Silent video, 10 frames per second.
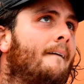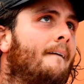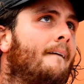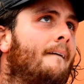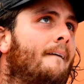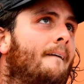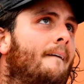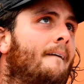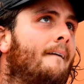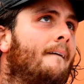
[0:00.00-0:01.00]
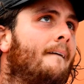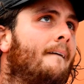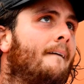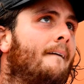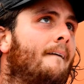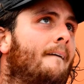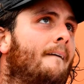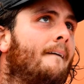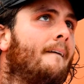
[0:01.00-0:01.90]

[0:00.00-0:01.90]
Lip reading: [no speech]